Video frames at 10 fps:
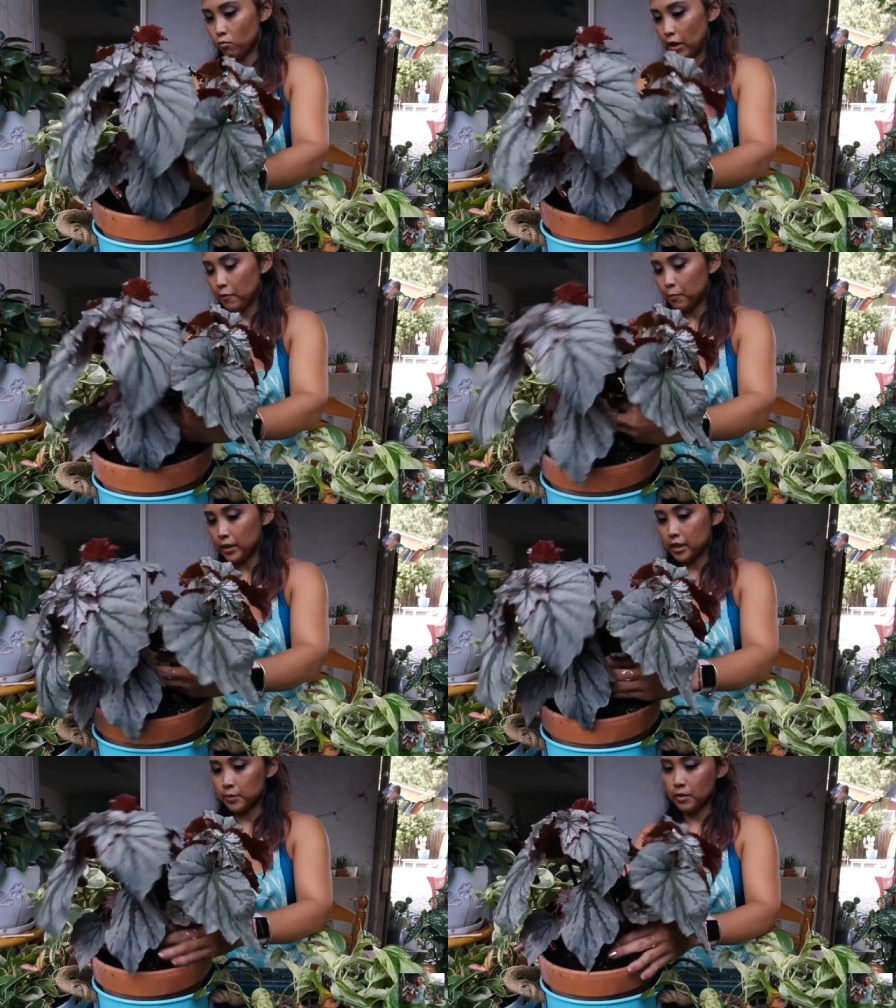like,
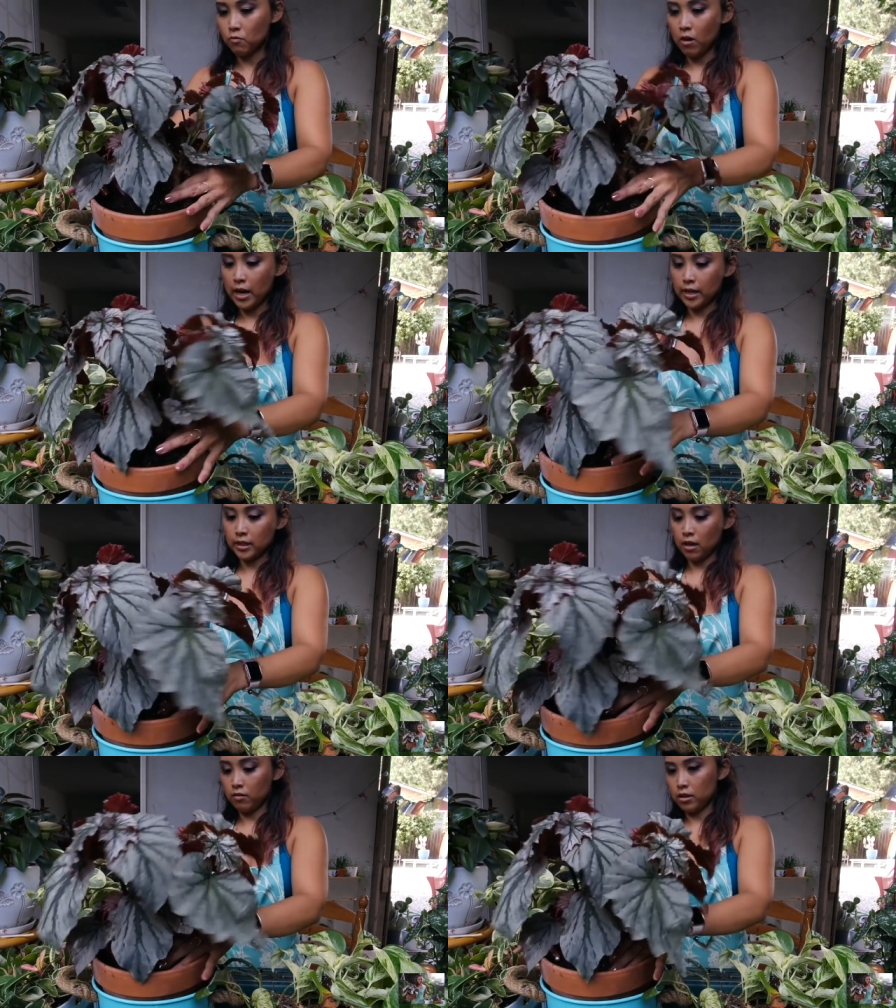placement
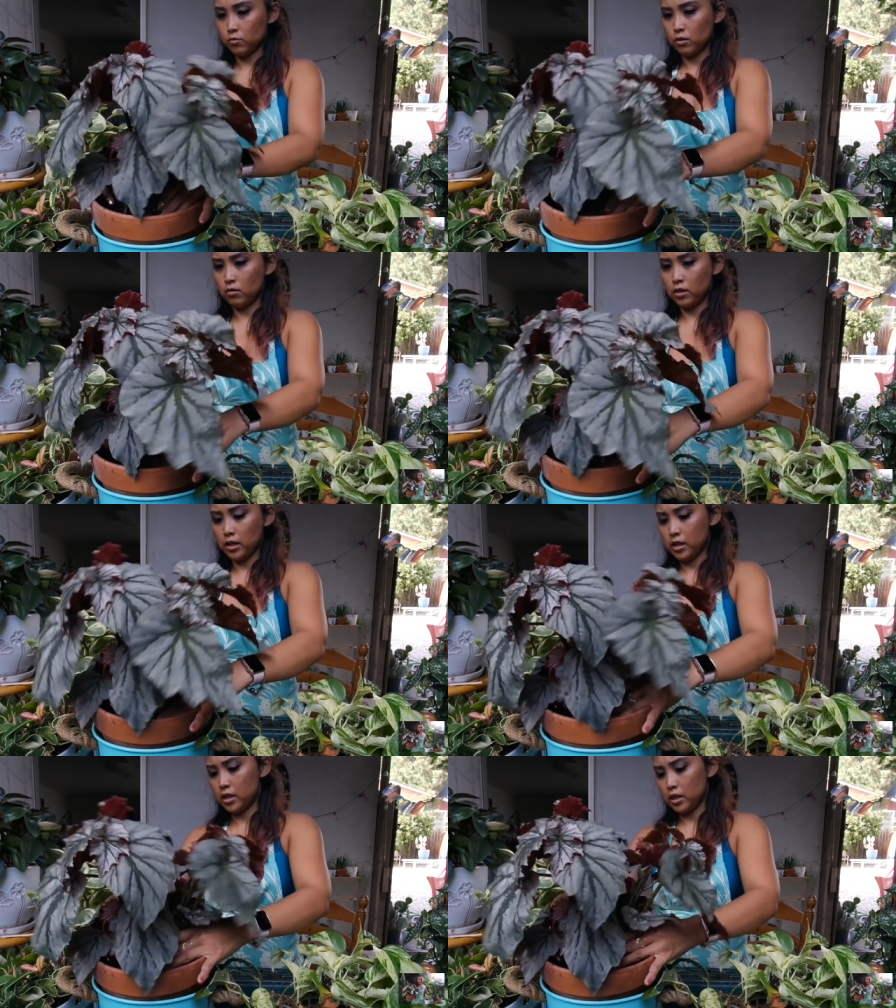wise how this would look
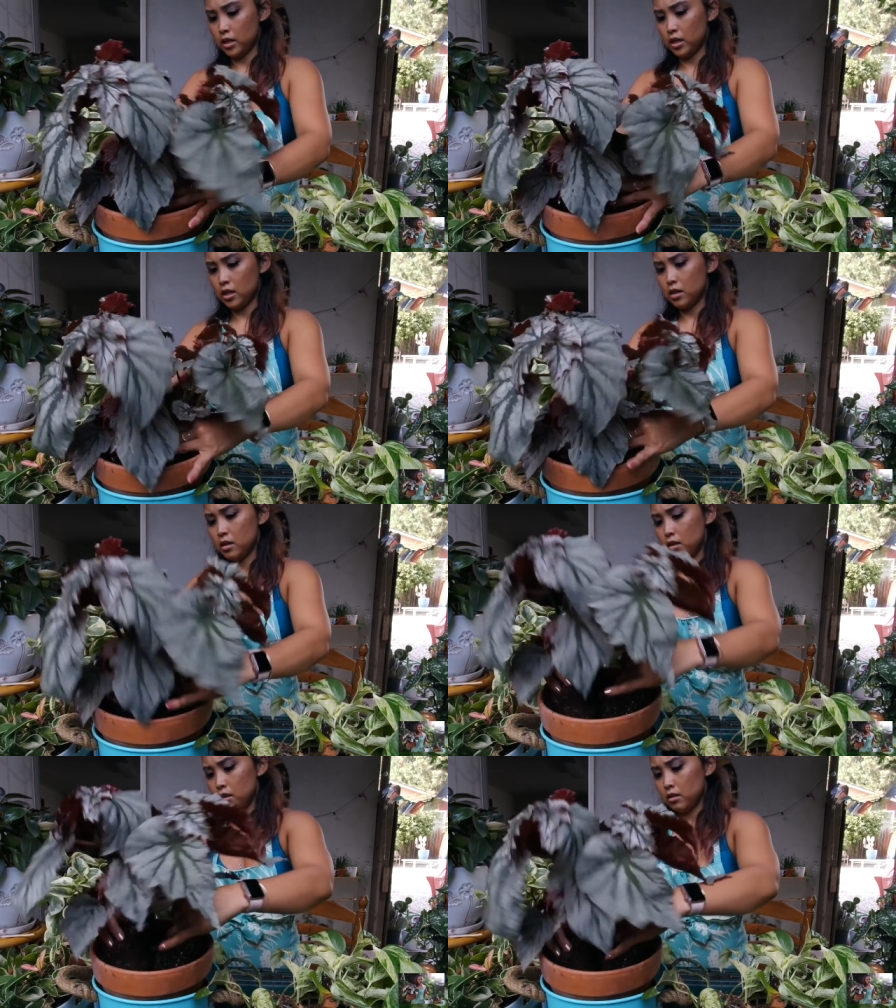in here
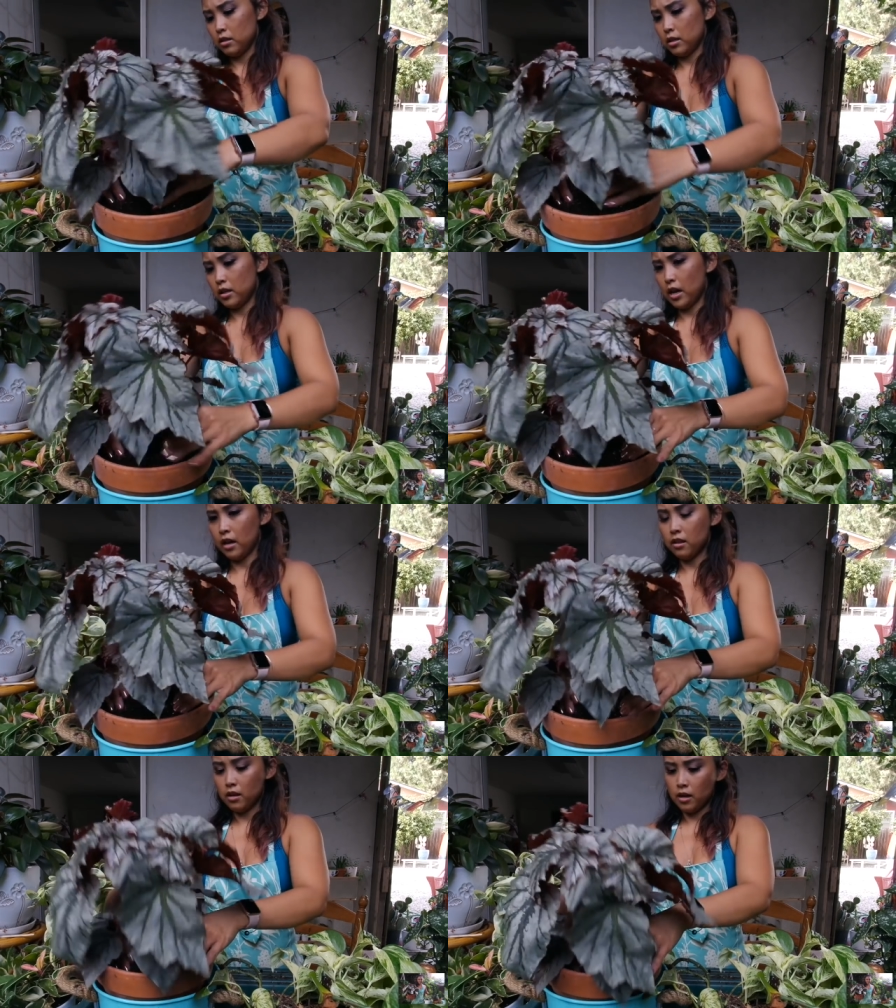
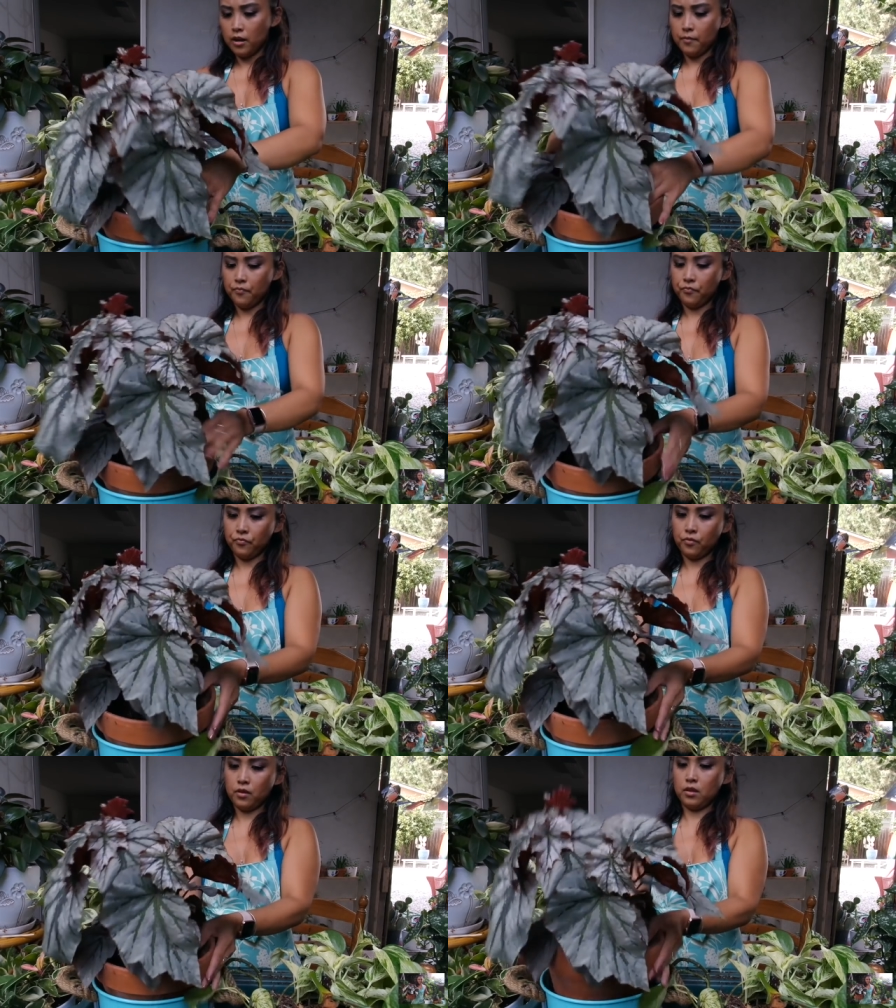together.
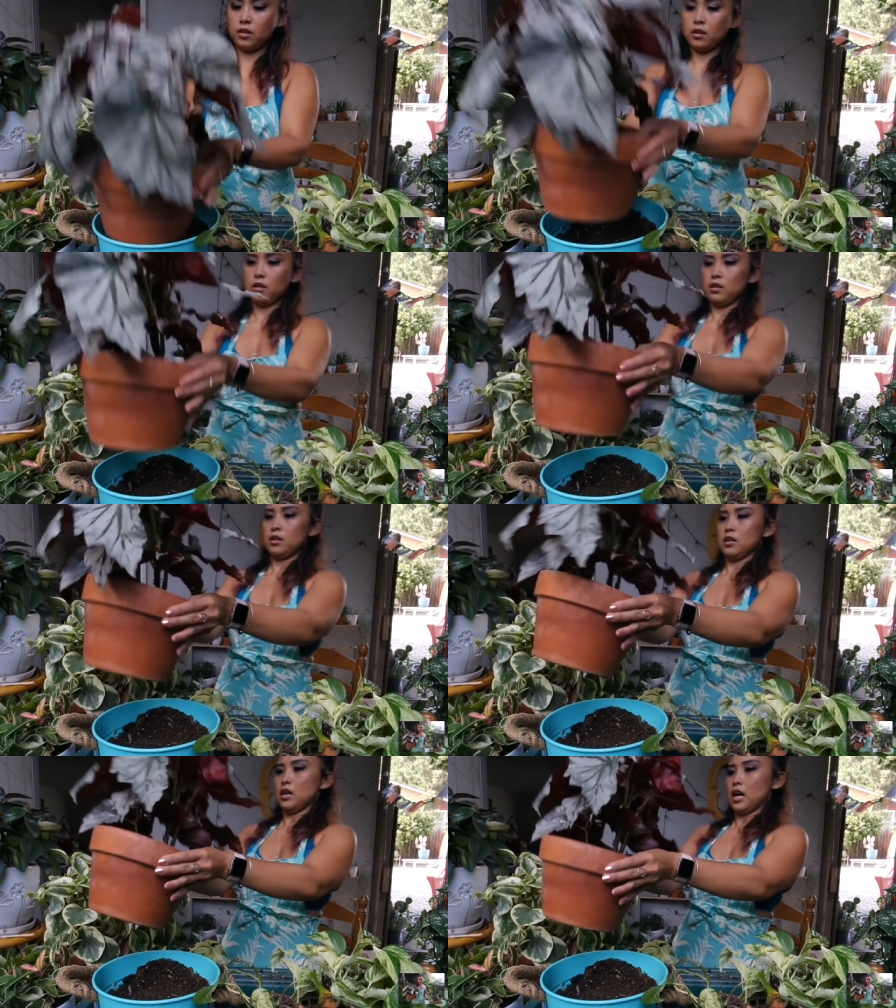
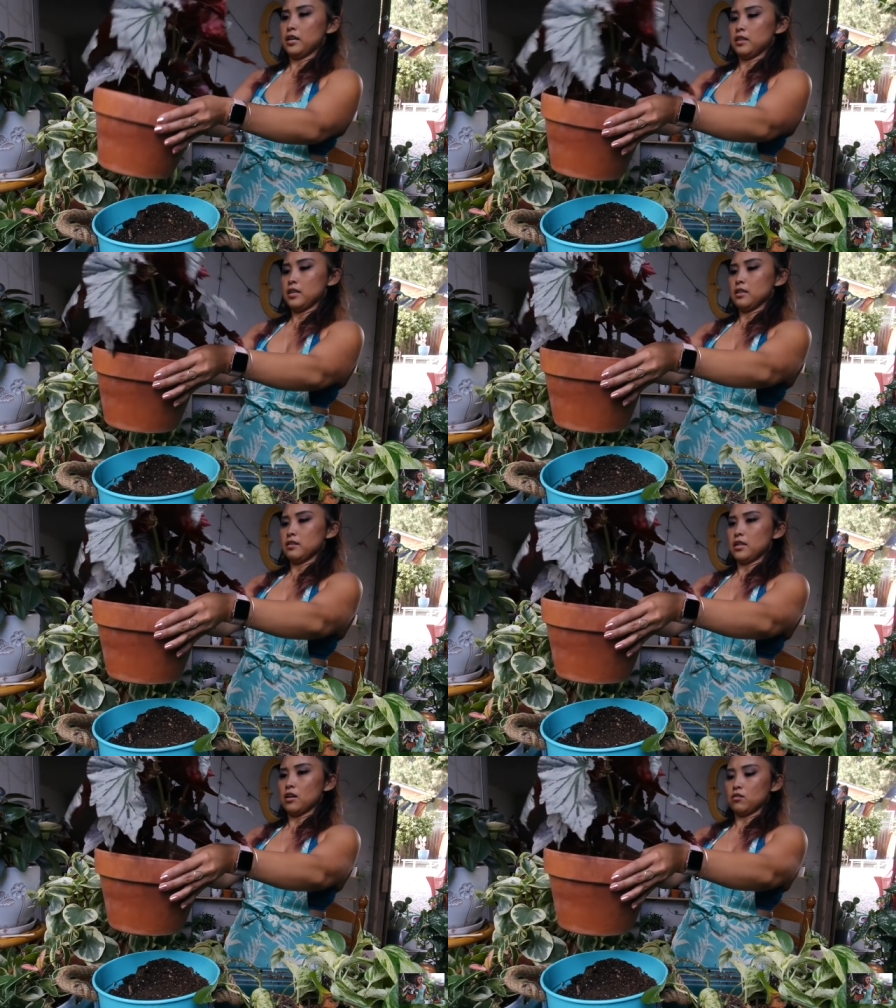I
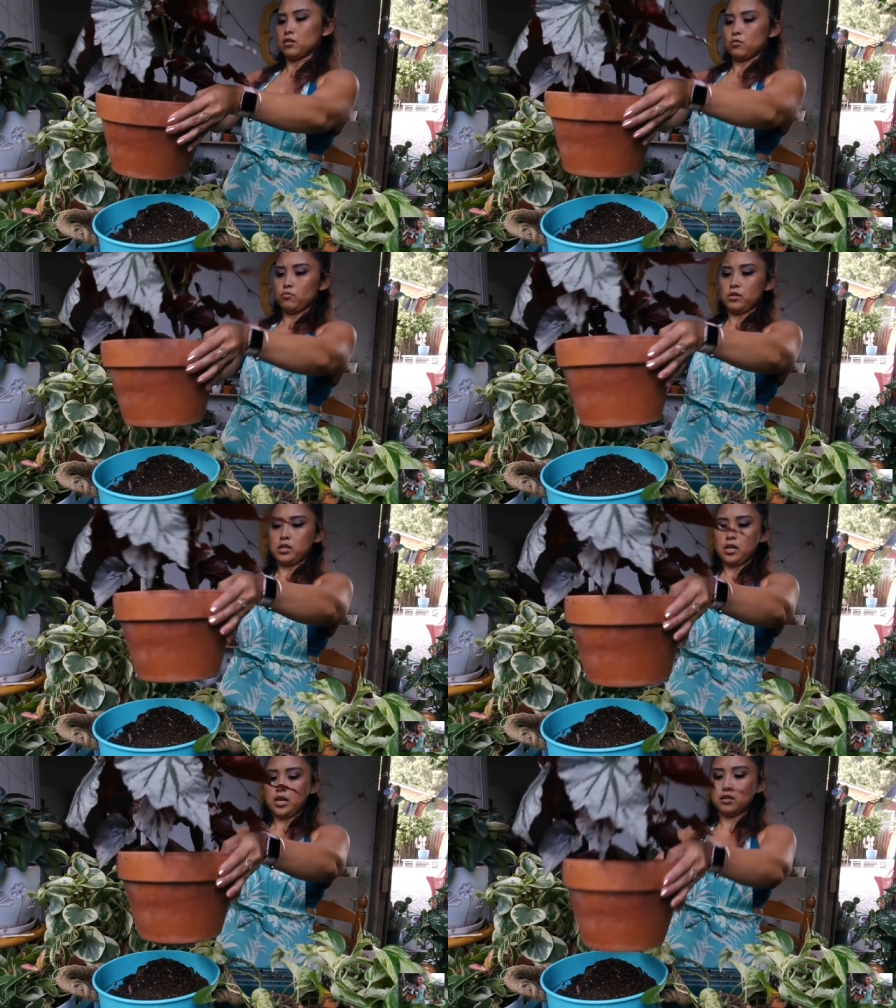think that looks
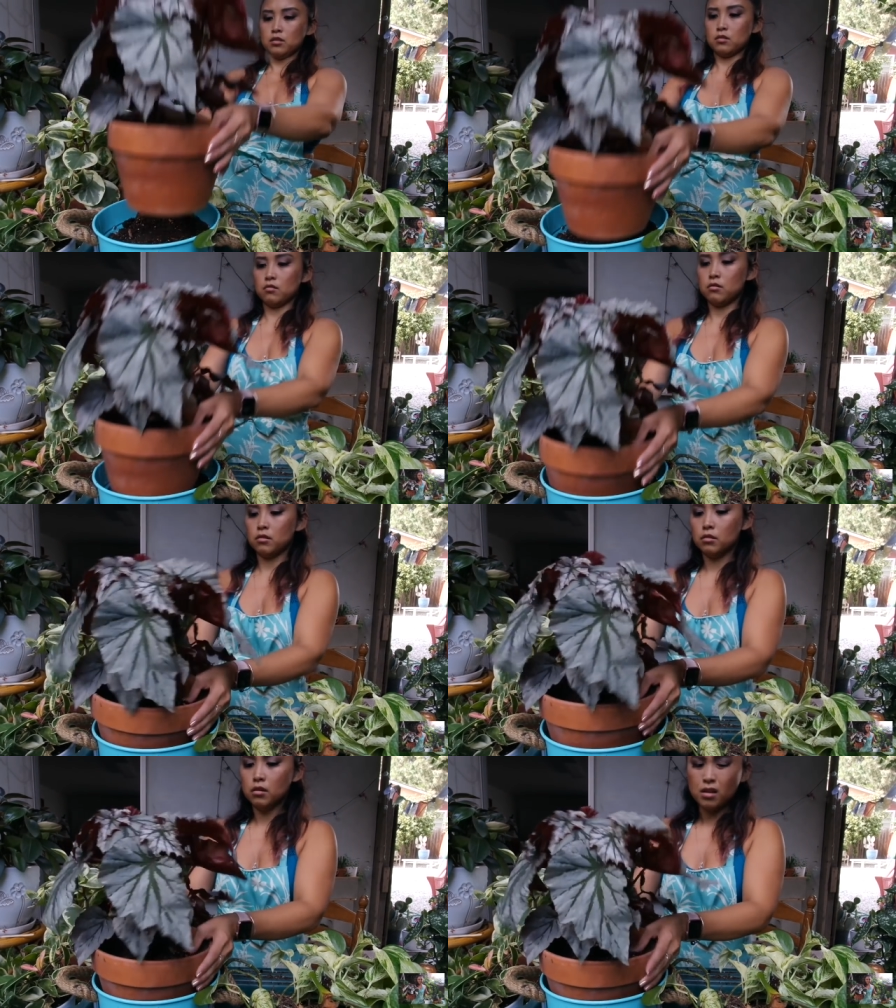really nice.
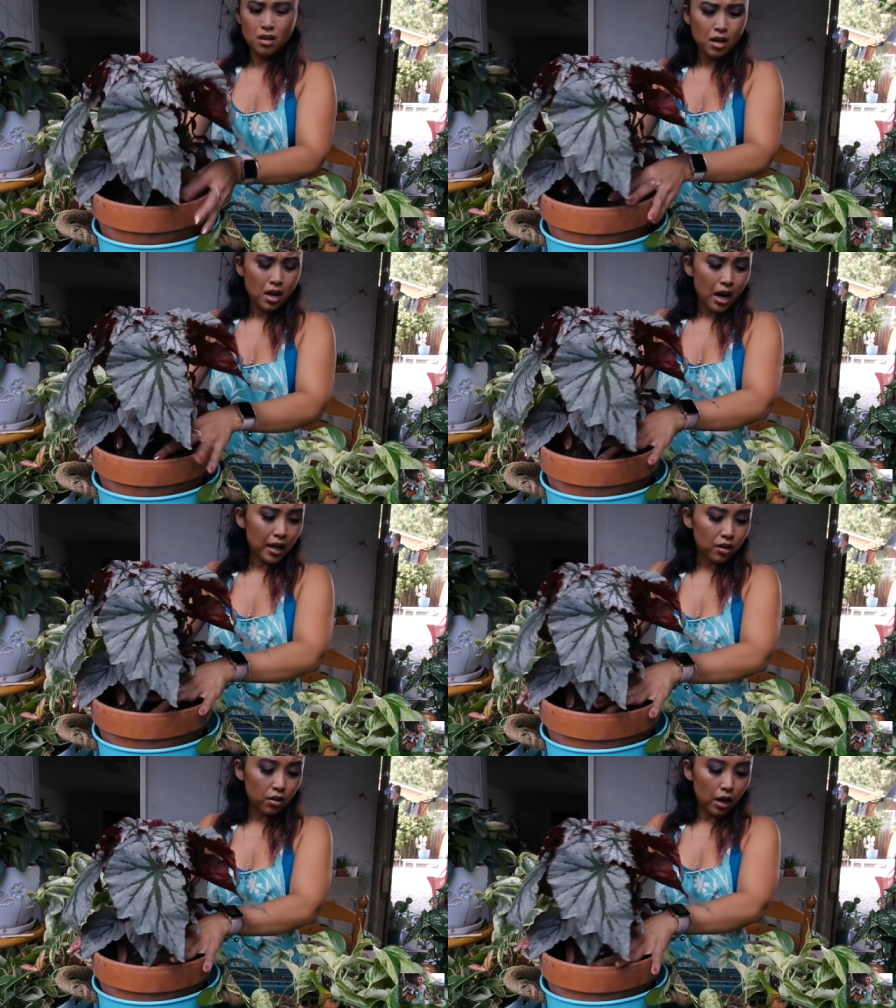So
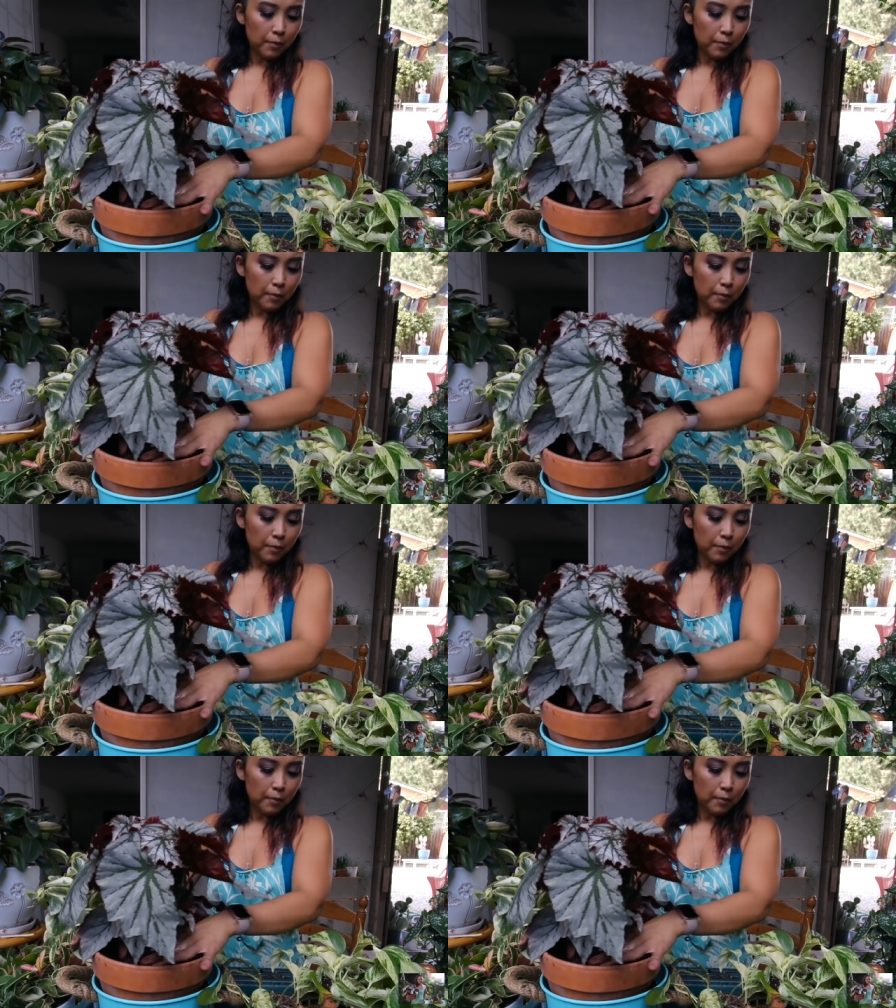I don't know,